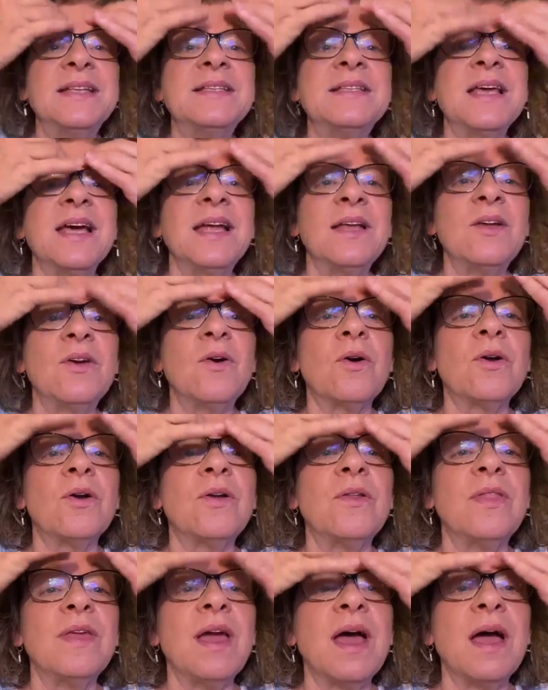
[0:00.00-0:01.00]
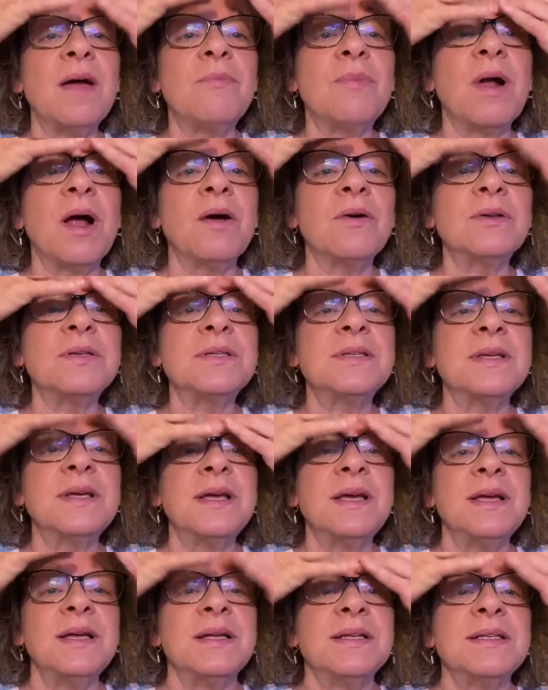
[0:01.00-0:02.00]
Inside corner of the eyebrows,
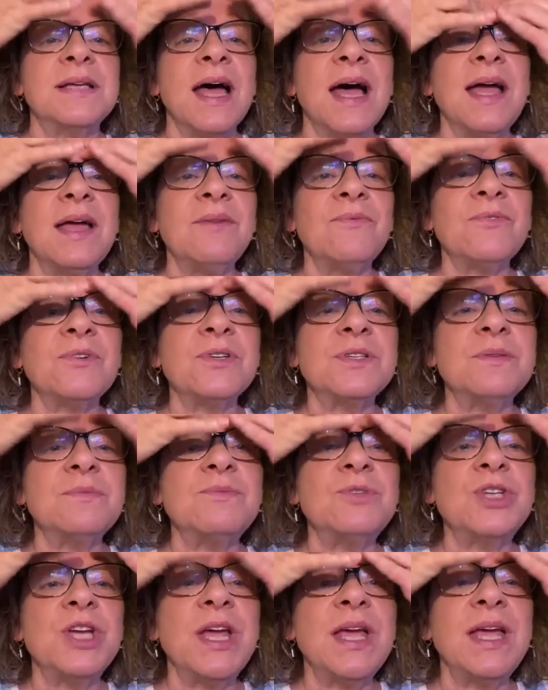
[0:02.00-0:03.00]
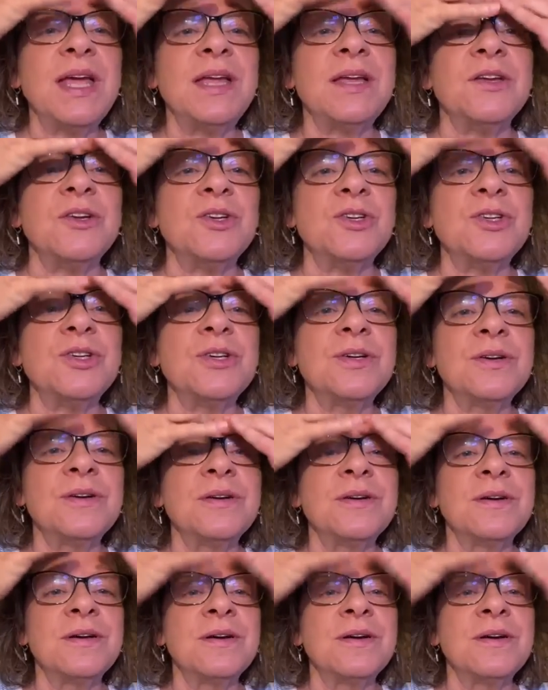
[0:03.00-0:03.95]
time for some change.